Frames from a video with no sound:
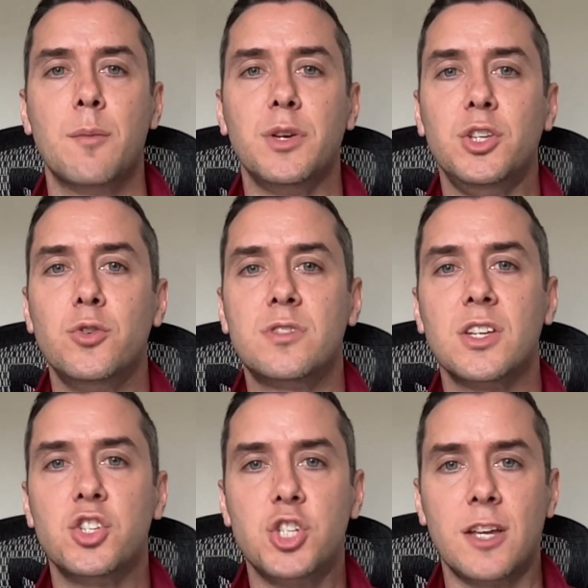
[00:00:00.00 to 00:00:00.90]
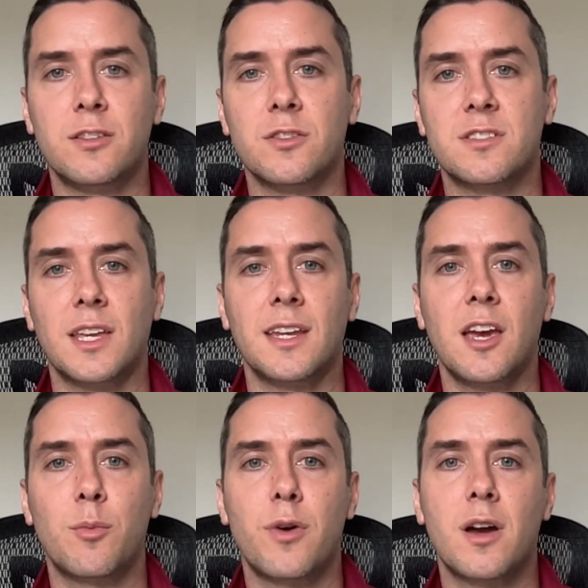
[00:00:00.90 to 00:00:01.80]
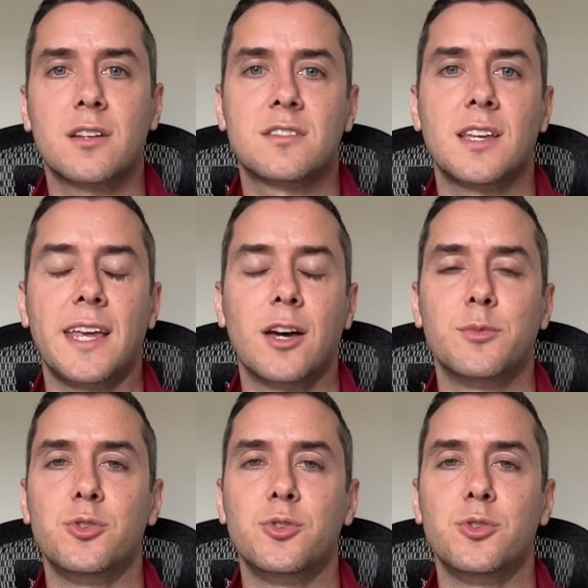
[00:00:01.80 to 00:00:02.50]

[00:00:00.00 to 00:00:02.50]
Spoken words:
but using gentle skincare products can help